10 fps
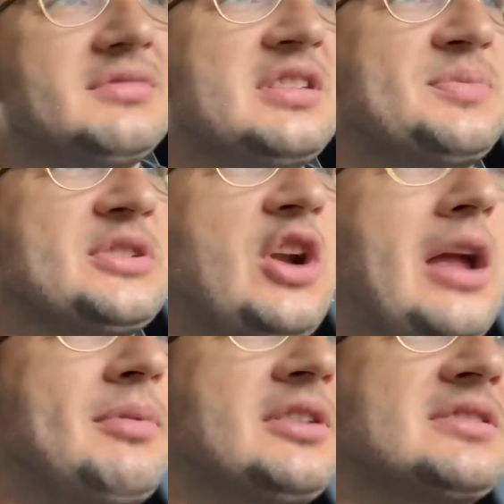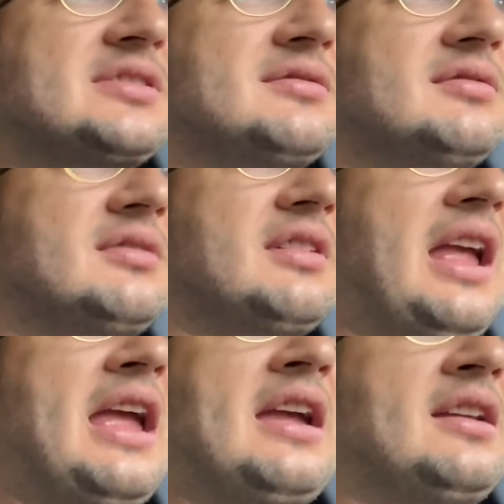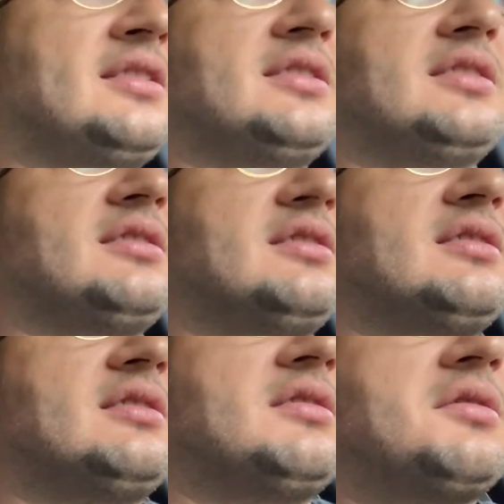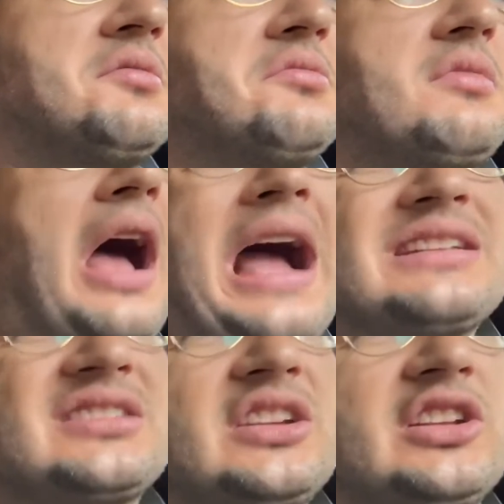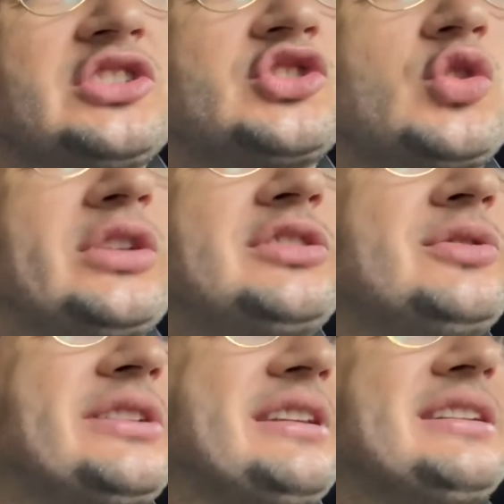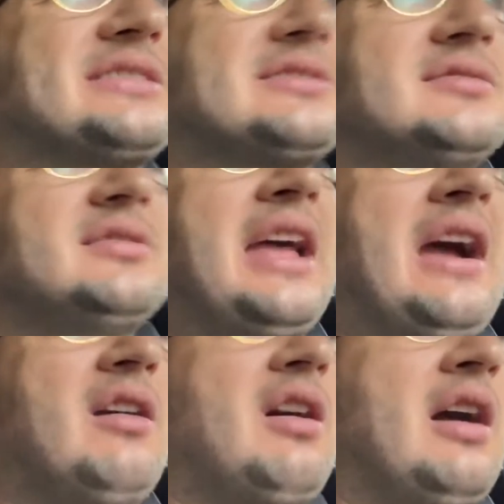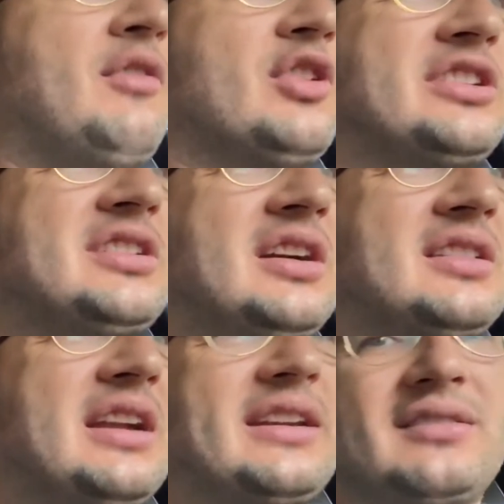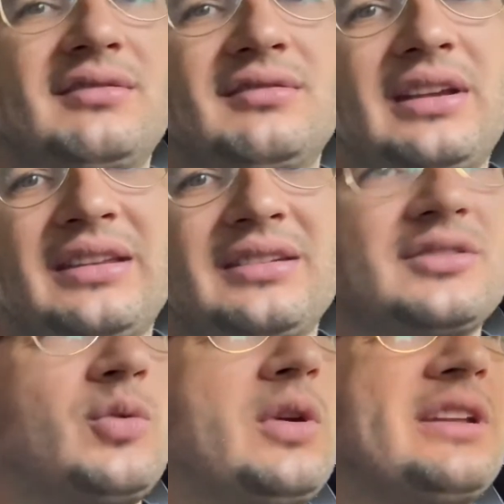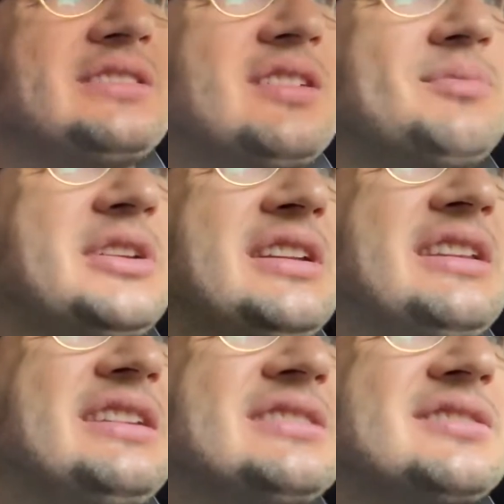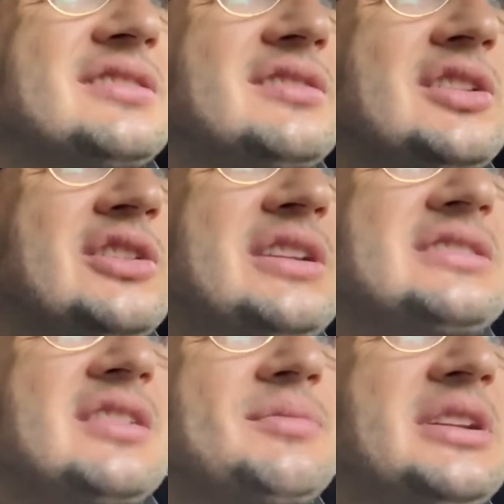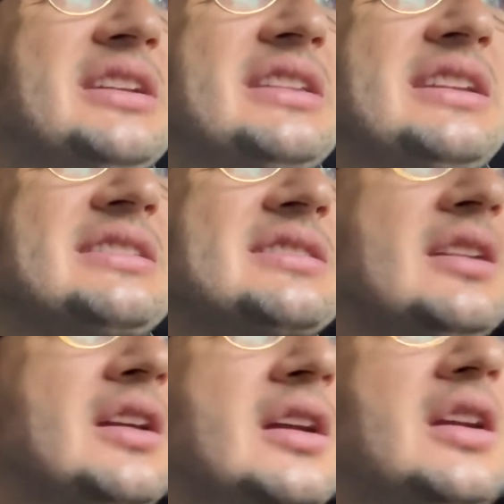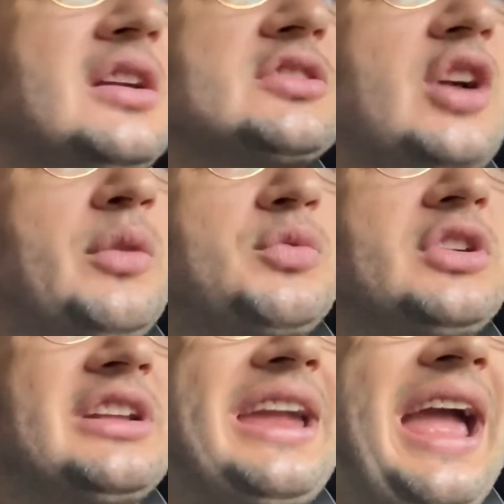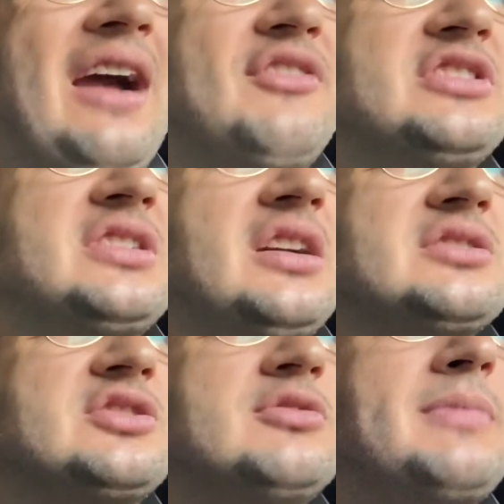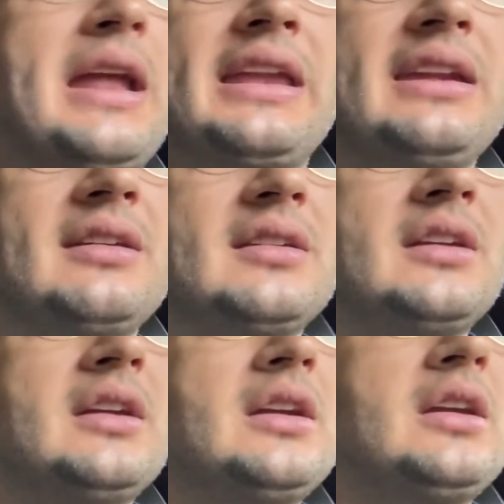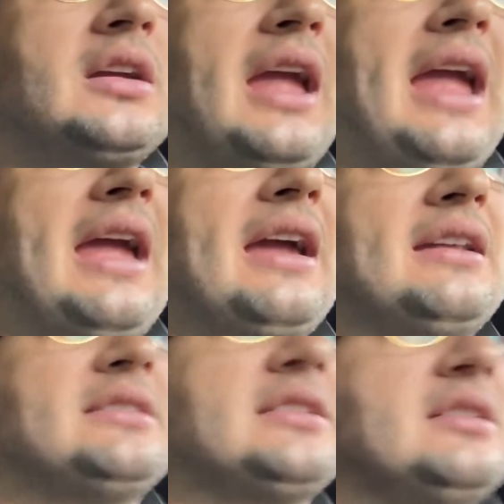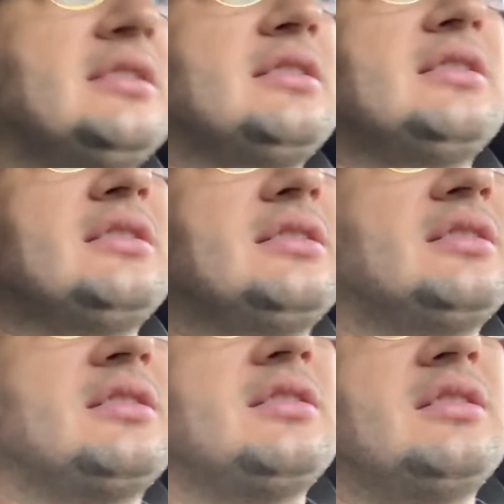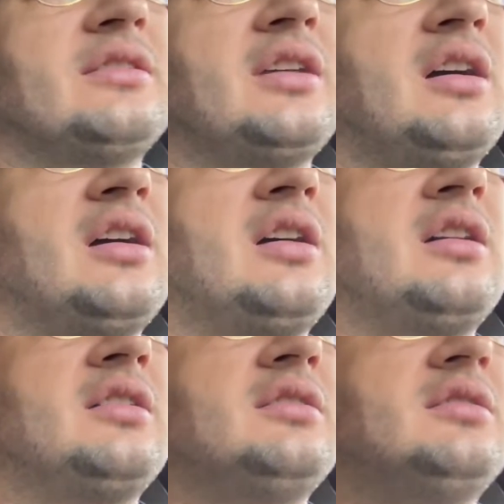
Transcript: subscribers, and I still enjoy doing these. Now, I've only done like, I think 20 something of these, or 30 something of these, so I really haven't done too many. And the,